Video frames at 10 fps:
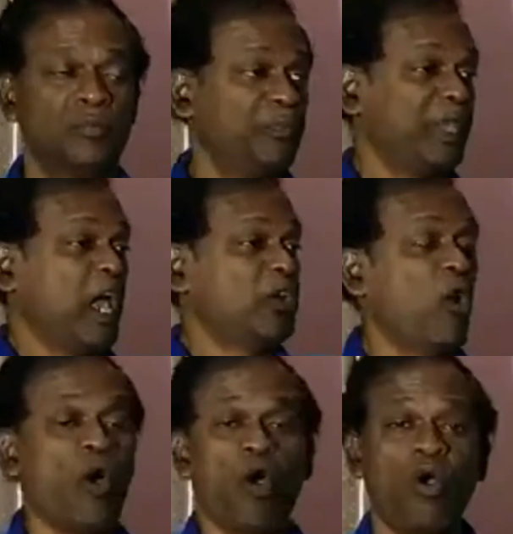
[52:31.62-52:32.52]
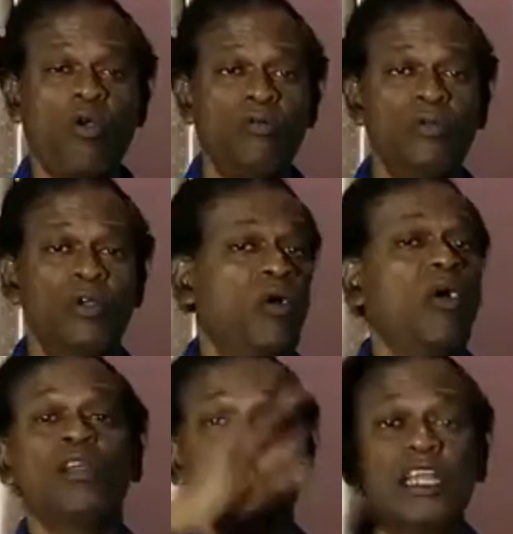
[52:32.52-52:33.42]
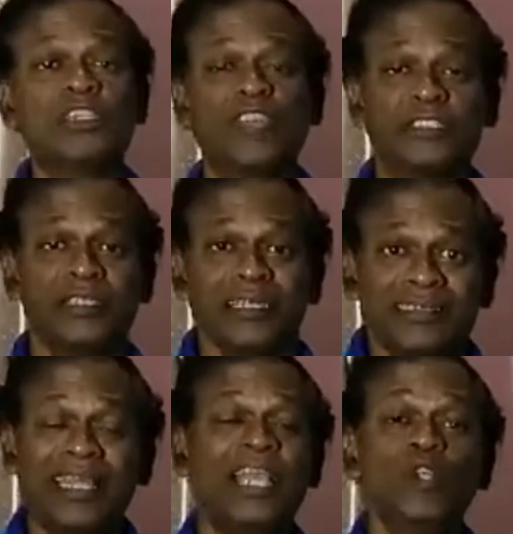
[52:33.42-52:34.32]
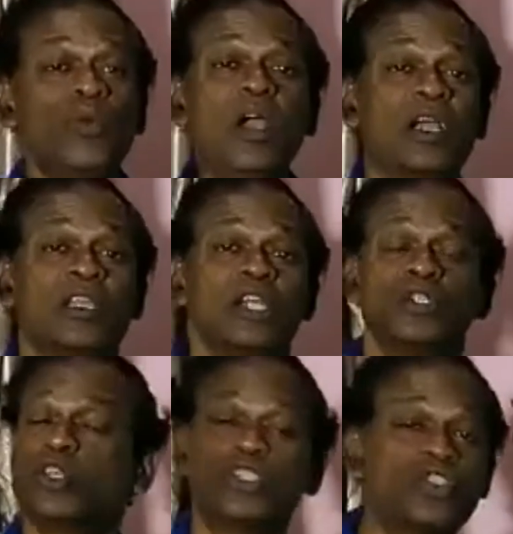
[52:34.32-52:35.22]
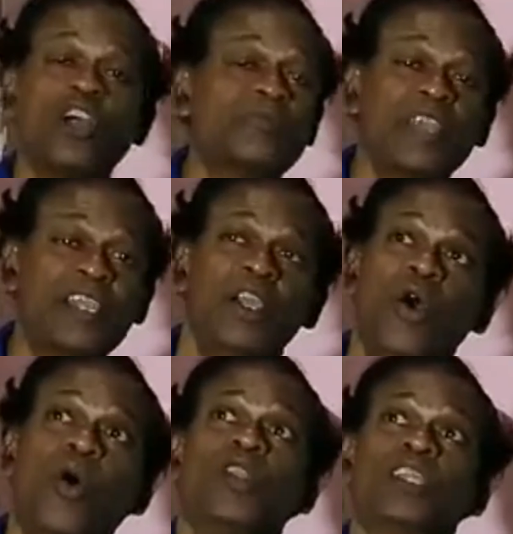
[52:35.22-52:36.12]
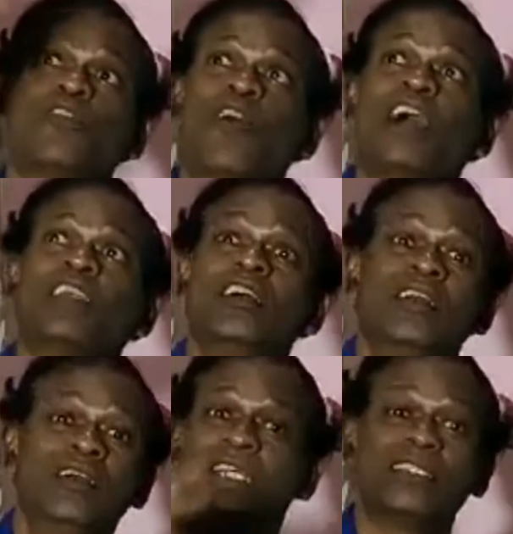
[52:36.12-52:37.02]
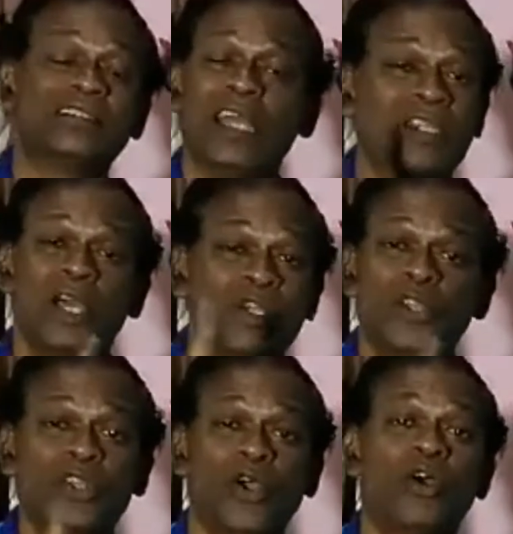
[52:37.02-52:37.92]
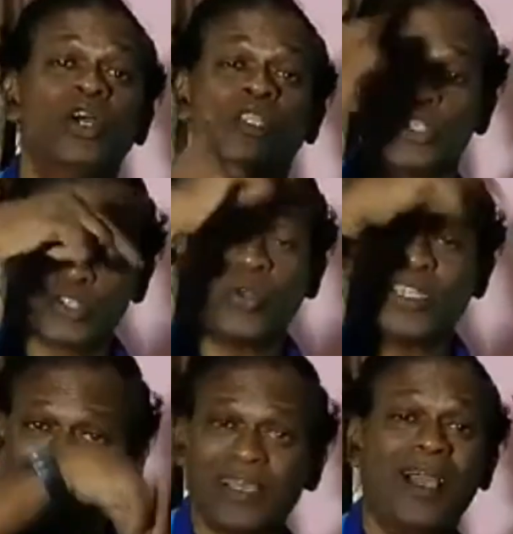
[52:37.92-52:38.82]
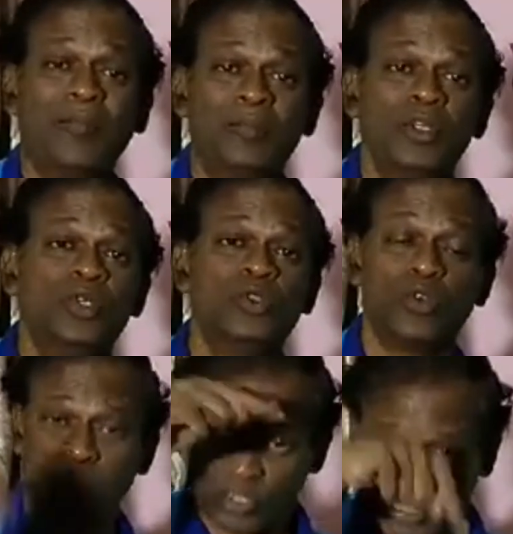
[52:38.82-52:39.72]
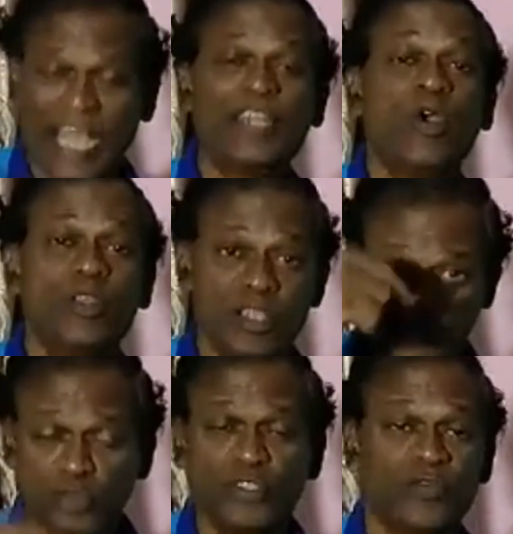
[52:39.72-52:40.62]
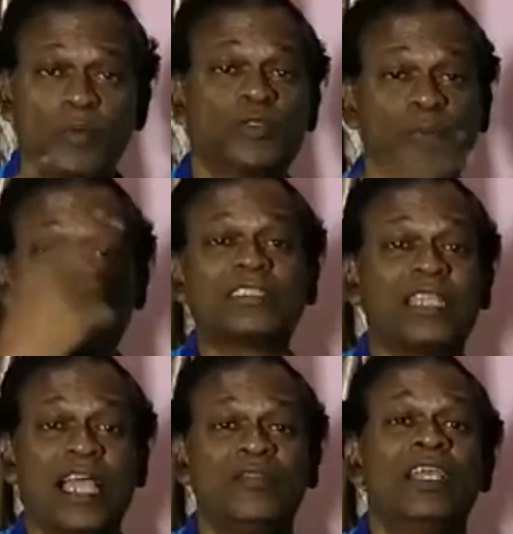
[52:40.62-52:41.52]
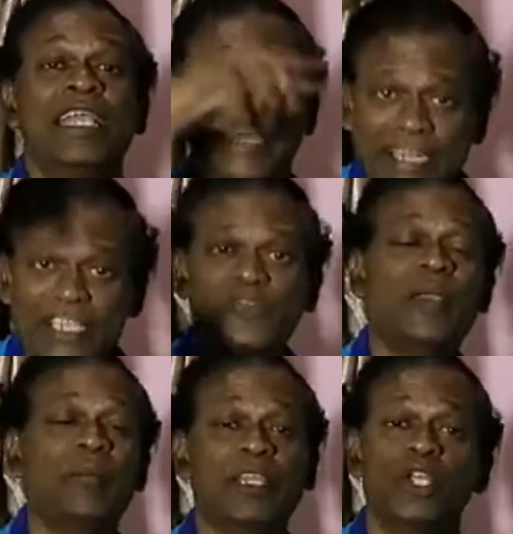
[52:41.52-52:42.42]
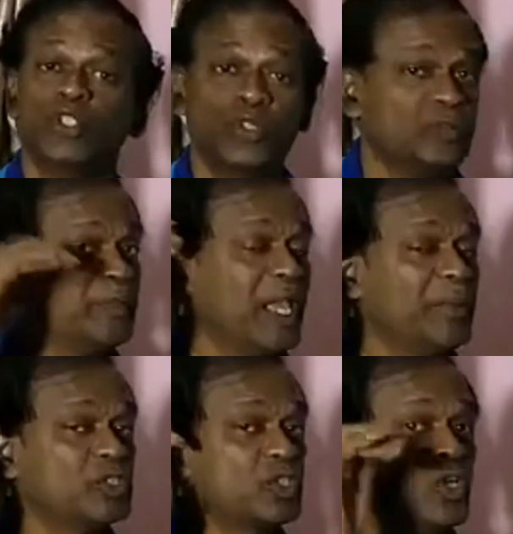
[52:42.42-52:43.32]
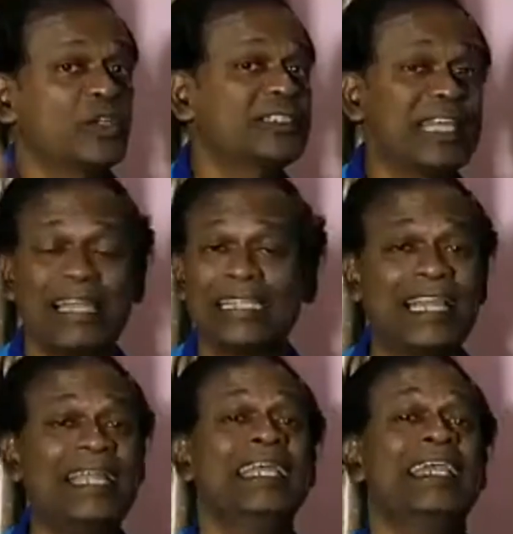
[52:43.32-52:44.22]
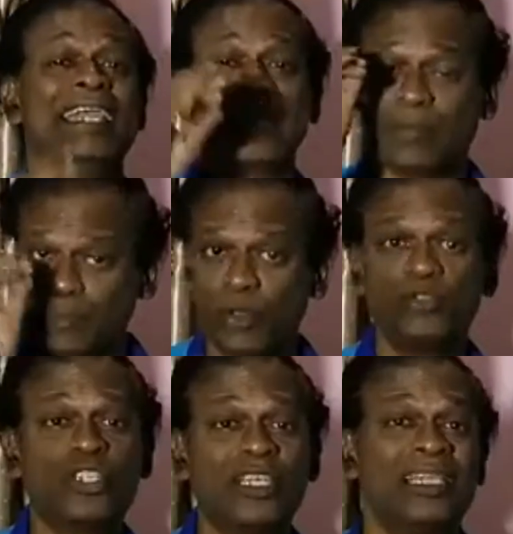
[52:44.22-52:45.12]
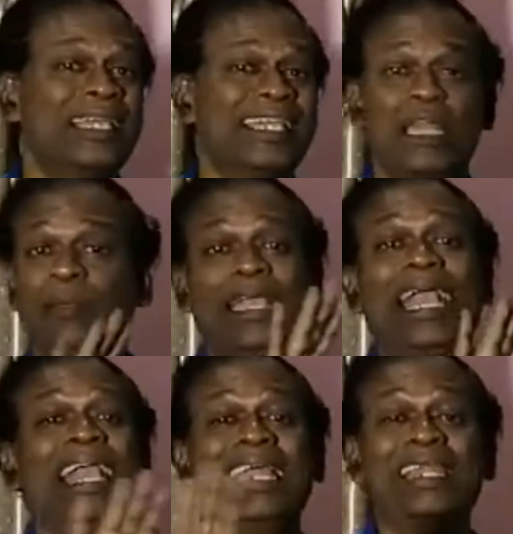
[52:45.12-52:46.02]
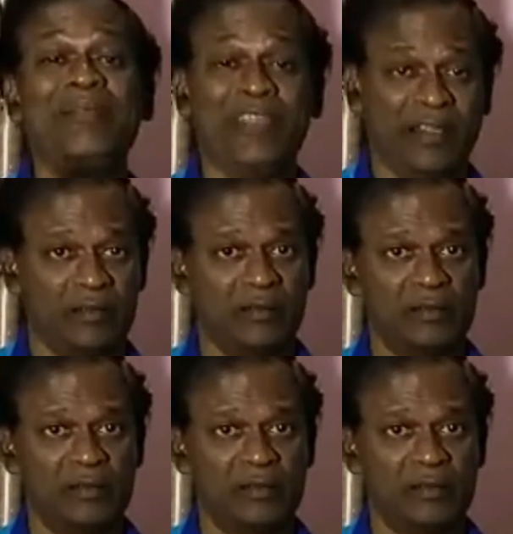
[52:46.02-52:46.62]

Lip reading: Piano, all kind of things. Then you work. So it's not saying, oh, like the father, like the son. No. The soul has come to carry on the music from his past life in his family. So it's become as good as that. Like that, it can be music, can be anything.